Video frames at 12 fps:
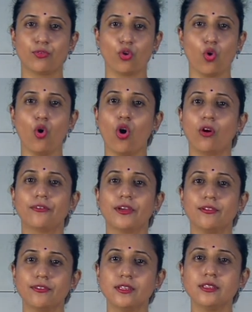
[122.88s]
flow of
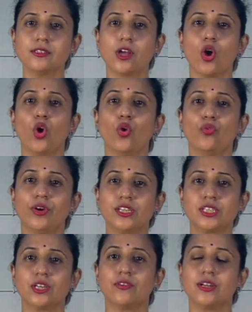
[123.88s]
events
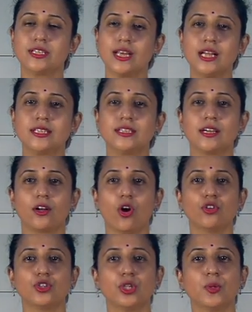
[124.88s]
which results in a
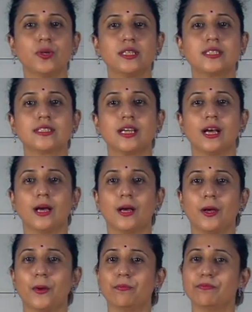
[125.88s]
continuous
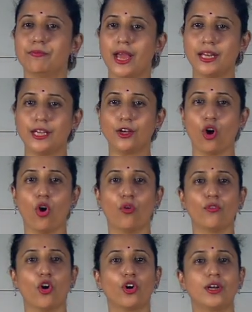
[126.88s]
manning
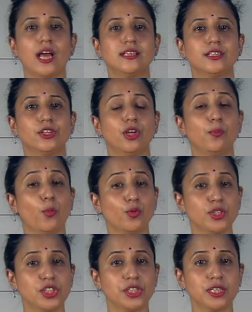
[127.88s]
of organizational
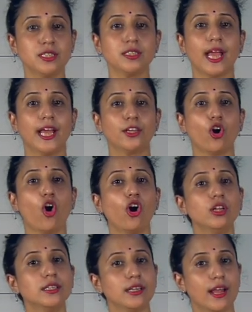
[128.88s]
positions at
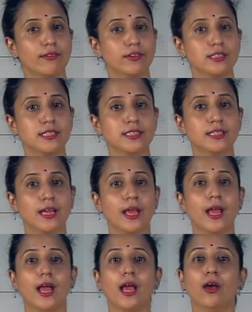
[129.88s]
all the levels,
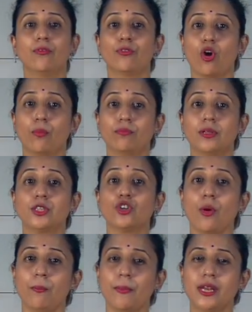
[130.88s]
from the
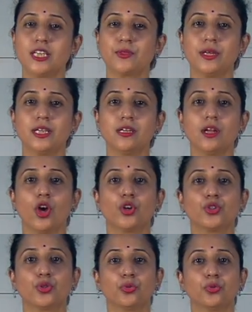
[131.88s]
top management
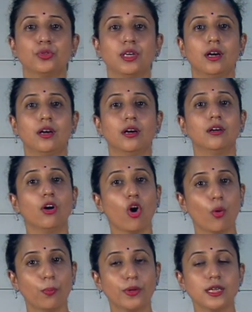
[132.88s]
to the
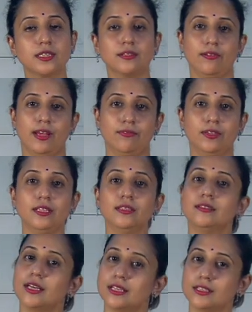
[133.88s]
operative level,
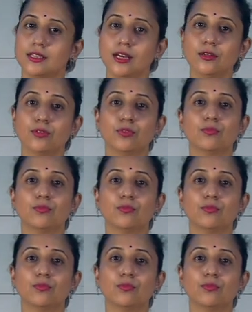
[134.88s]
that is the